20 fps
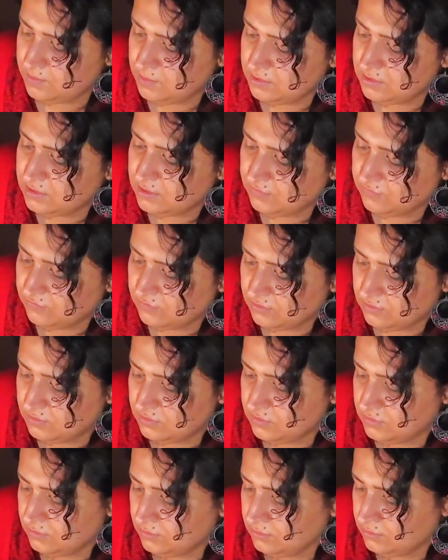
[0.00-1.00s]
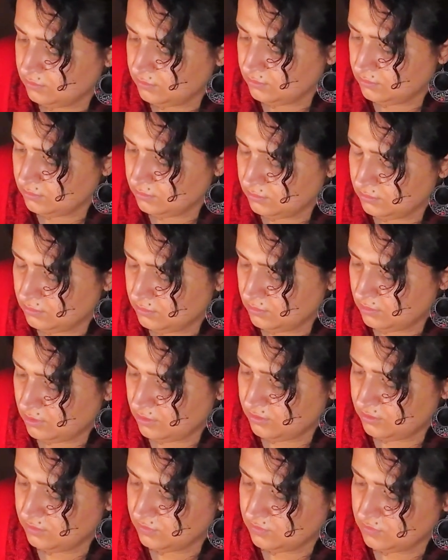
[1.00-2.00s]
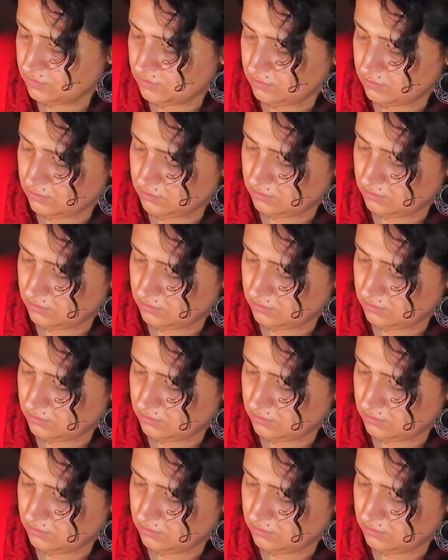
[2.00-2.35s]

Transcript: been different to others.